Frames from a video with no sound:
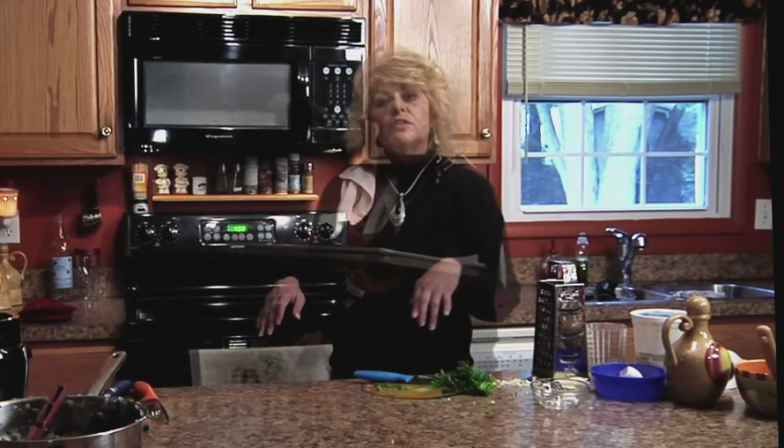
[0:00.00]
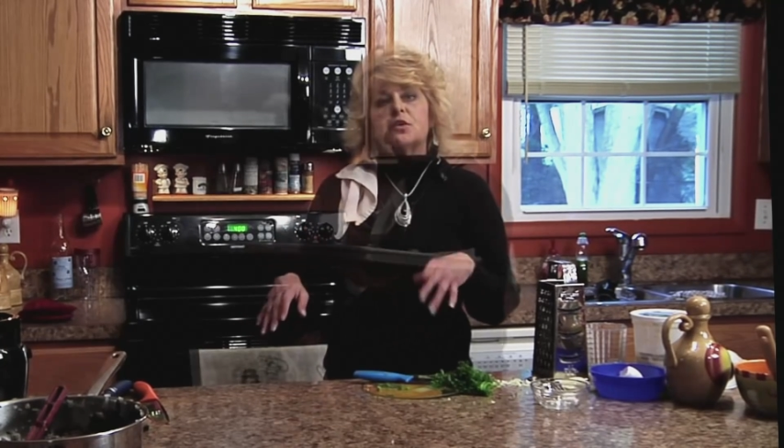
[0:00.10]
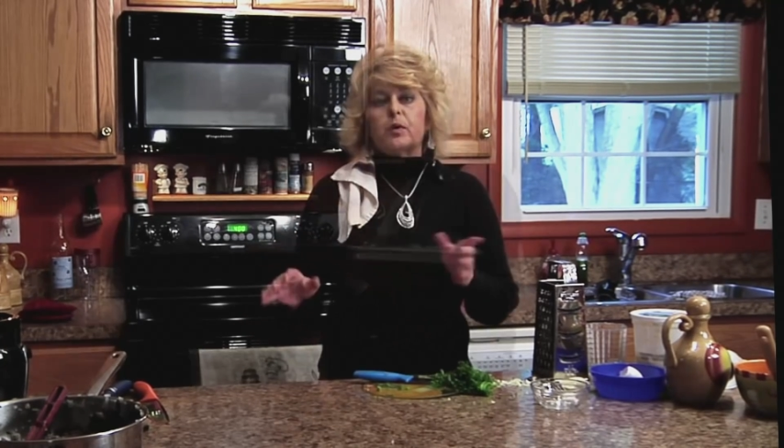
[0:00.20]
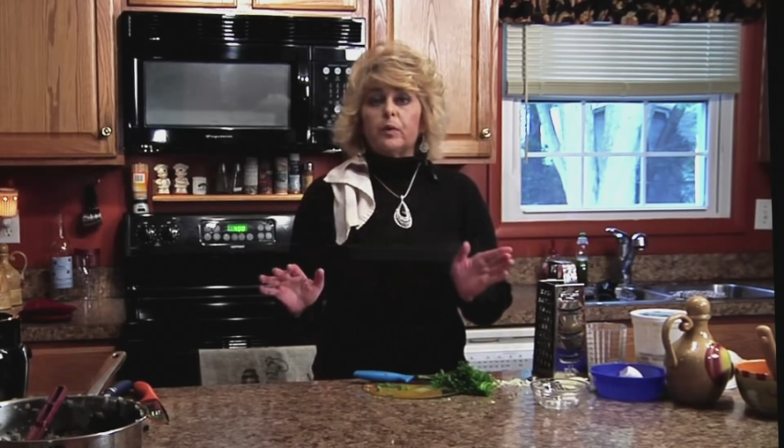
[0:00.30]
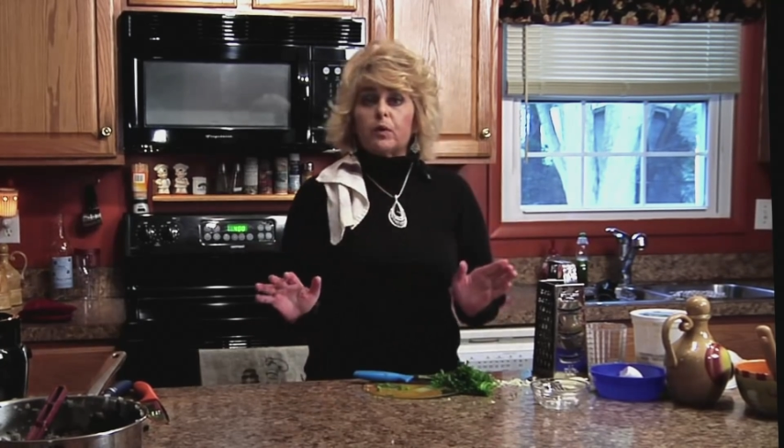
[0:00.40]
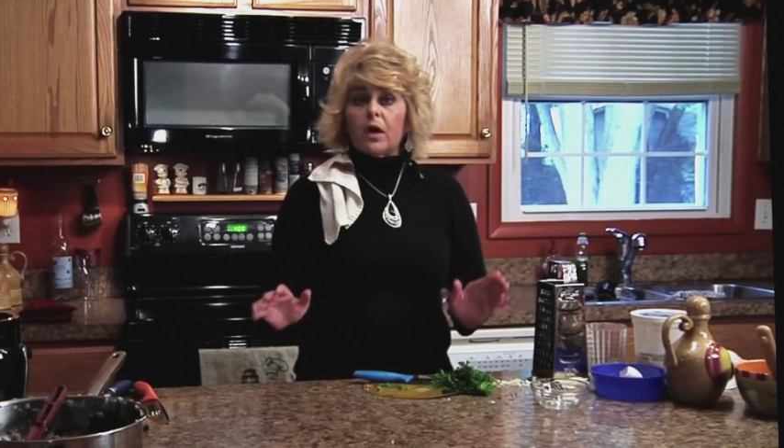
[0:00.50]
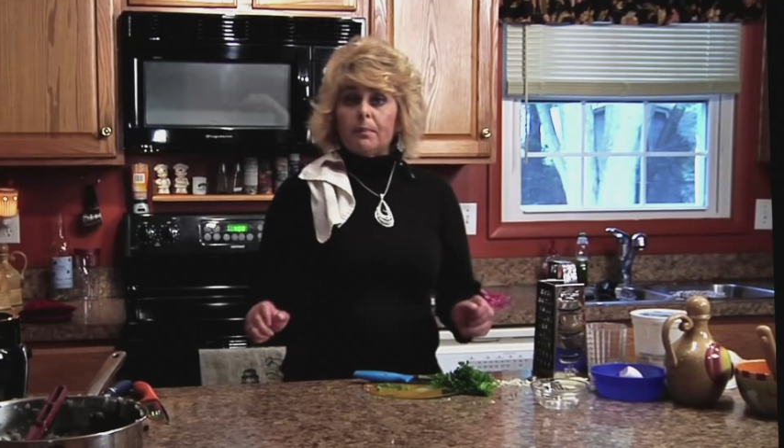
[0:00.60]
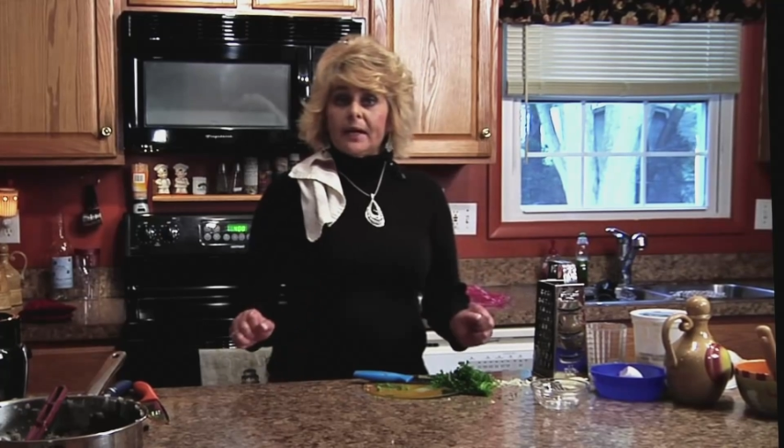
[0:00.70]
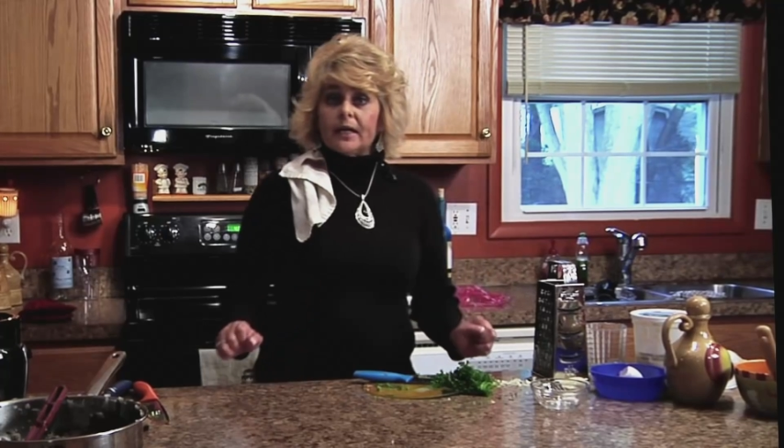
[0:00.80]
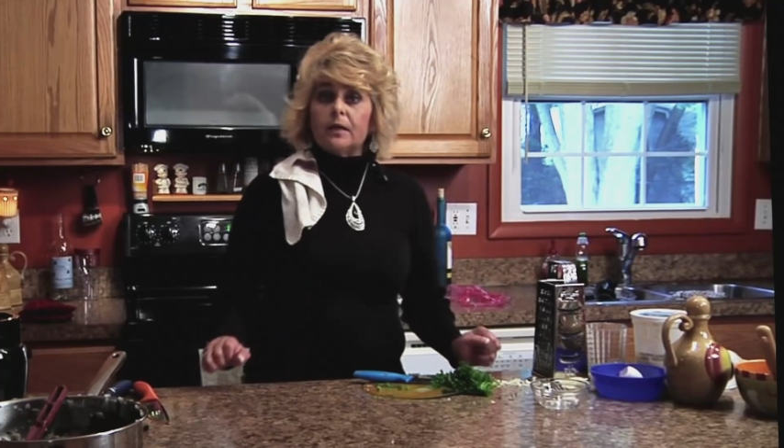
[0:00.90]
So we will come
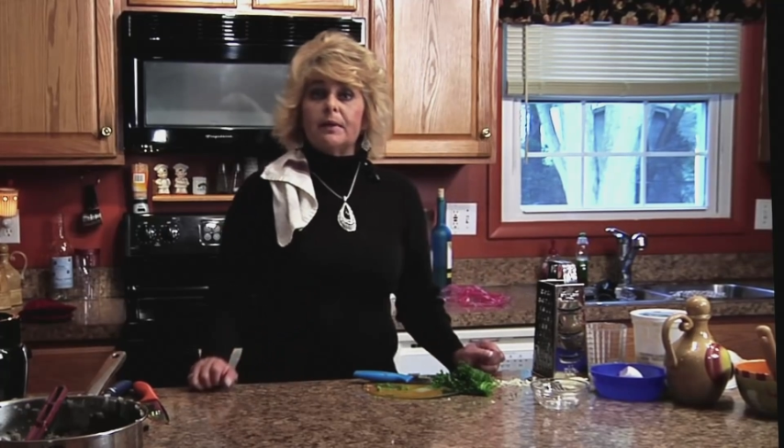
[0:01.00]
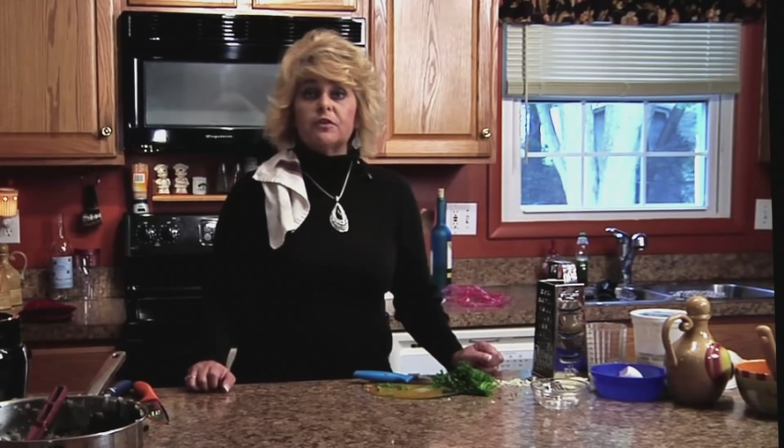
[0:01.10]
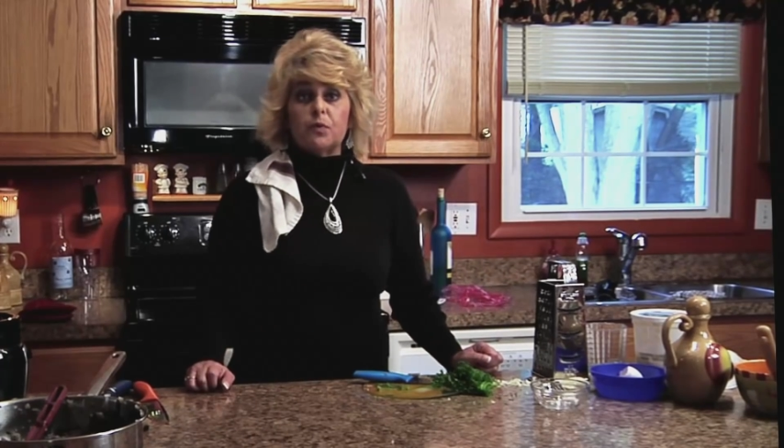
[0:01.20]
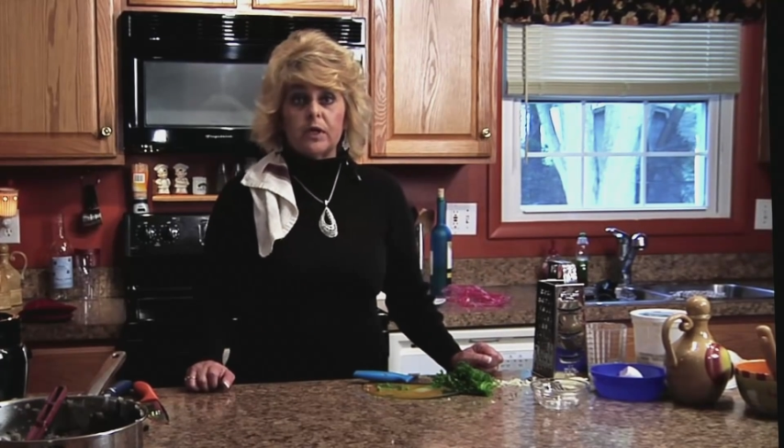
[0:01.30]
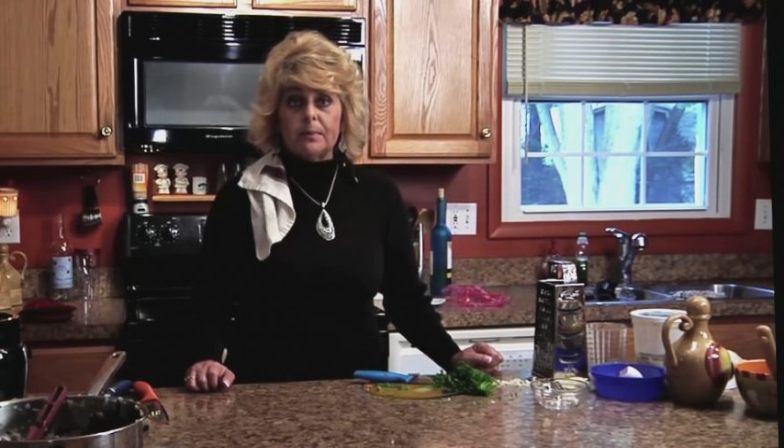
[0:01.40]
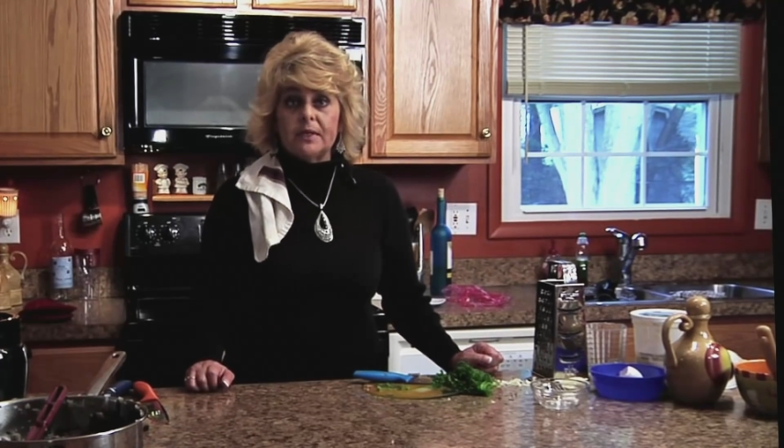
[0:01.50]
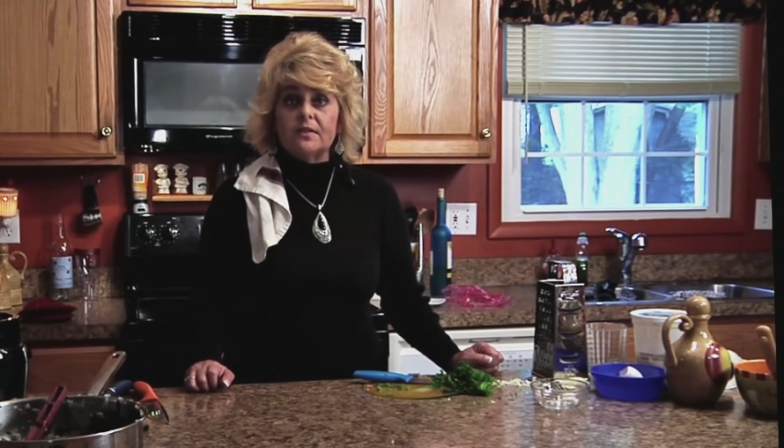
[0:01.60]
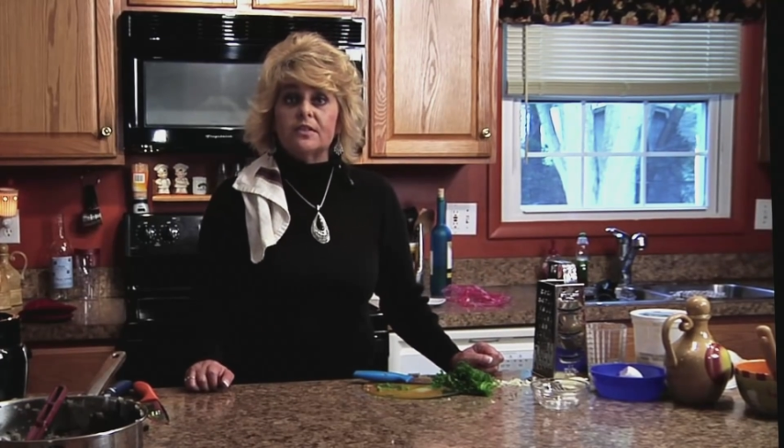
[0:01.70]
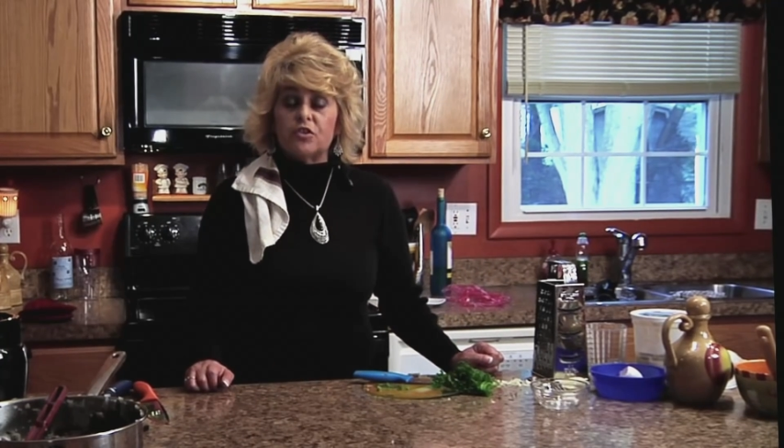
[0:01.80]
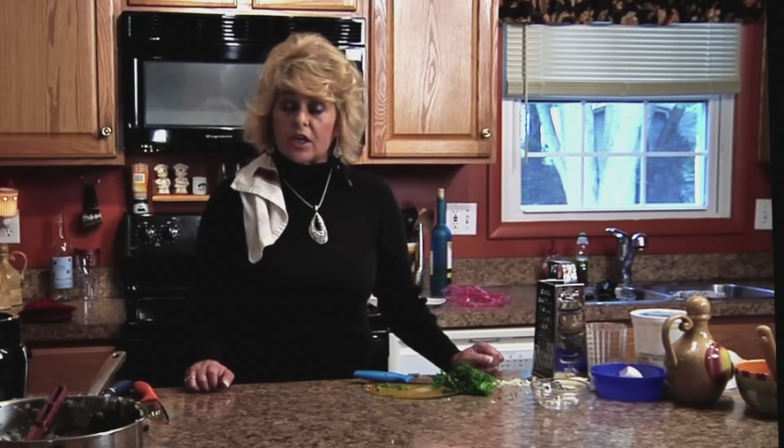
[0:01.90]
back in about 20
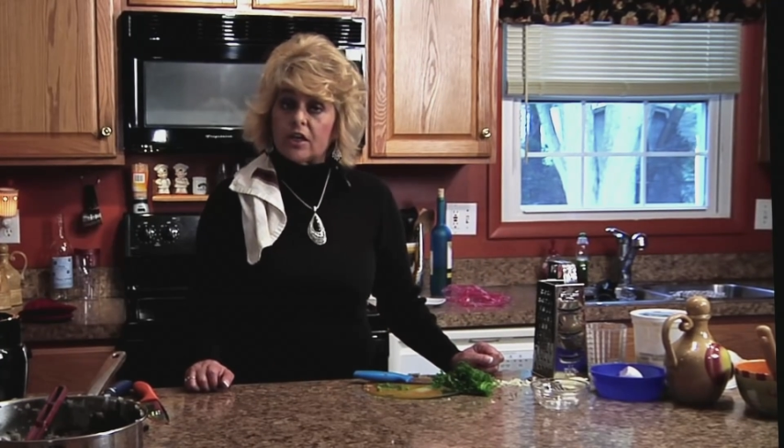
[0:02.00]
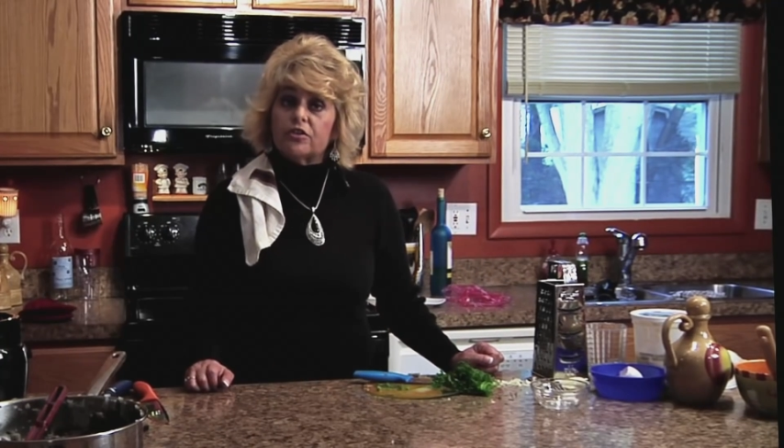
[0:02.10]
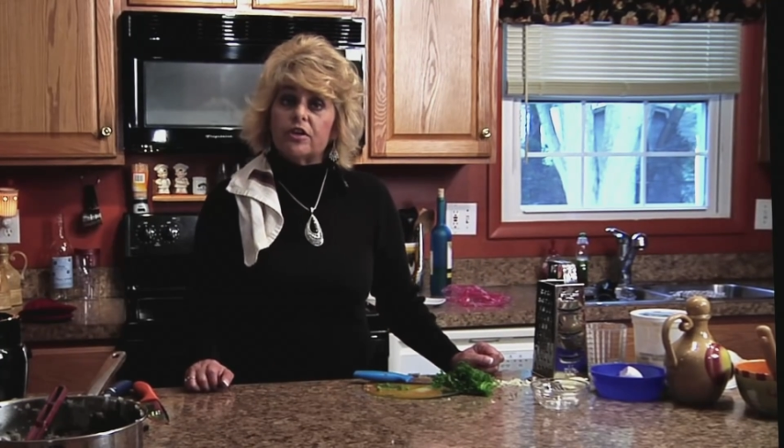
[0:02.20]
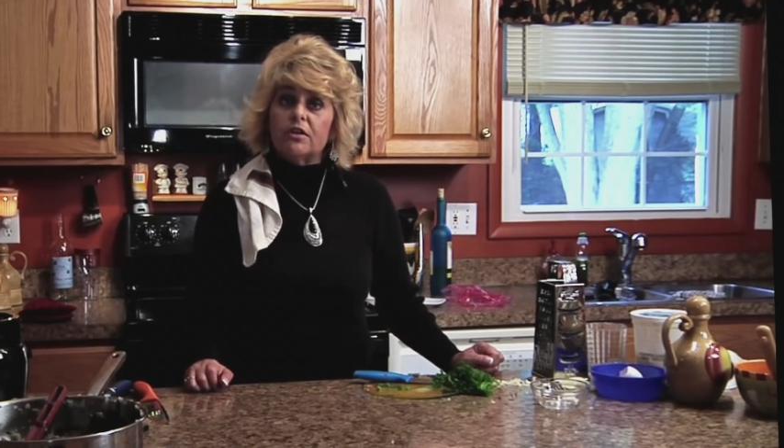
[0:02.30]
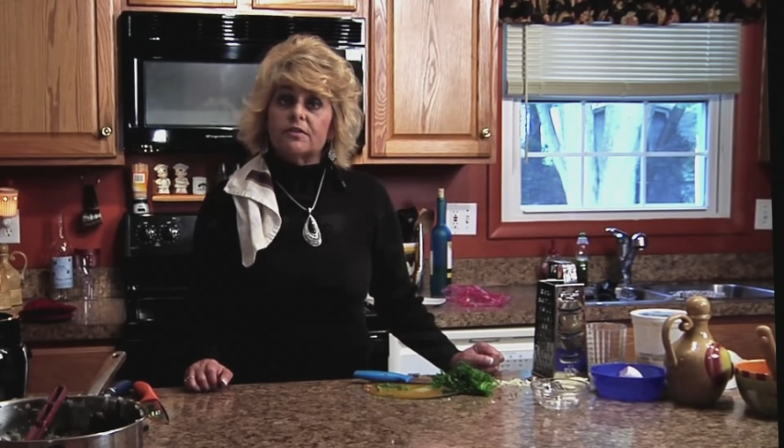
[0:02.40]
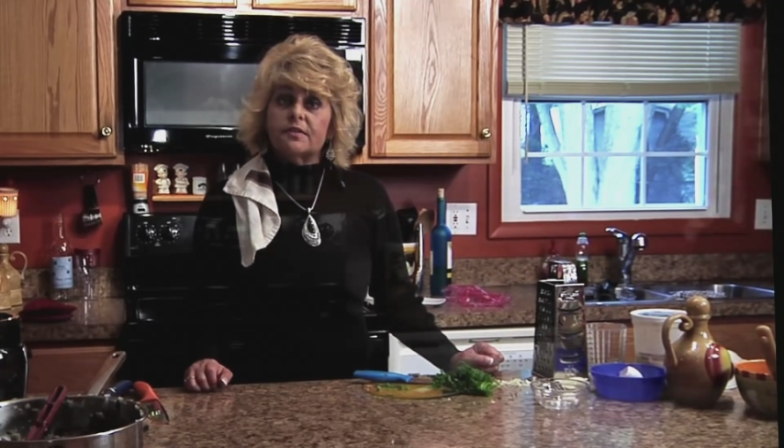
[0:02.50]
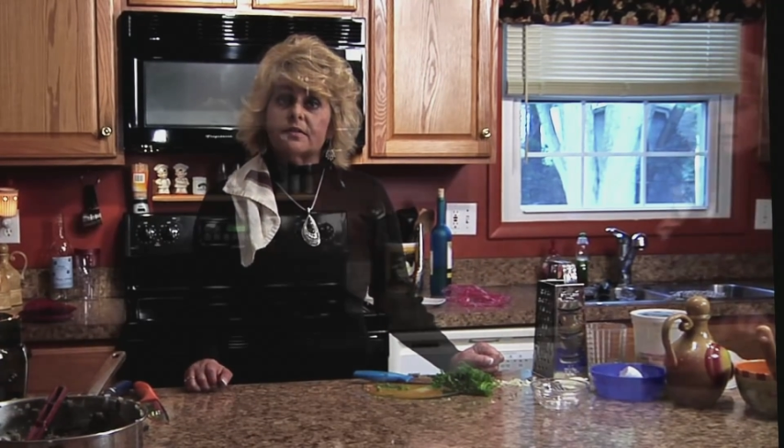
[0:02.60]
minutes and check our tarts.